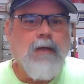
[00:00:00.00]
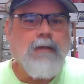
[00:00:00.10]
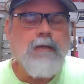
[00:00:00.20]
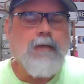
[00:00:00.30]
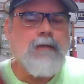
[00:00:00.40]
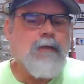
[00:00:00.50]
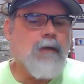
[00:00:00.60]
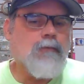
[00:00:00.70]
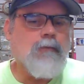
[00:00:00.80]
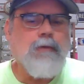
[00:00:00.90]

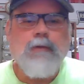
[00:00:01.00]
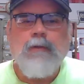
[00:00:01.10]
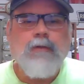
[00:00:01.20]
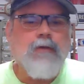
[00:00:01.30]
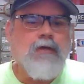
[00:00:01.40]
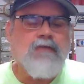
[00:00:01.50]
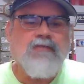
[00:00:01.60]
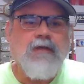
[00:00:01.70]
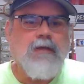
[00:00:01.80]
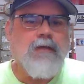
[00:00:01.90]
You're going to
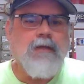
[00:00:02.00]
see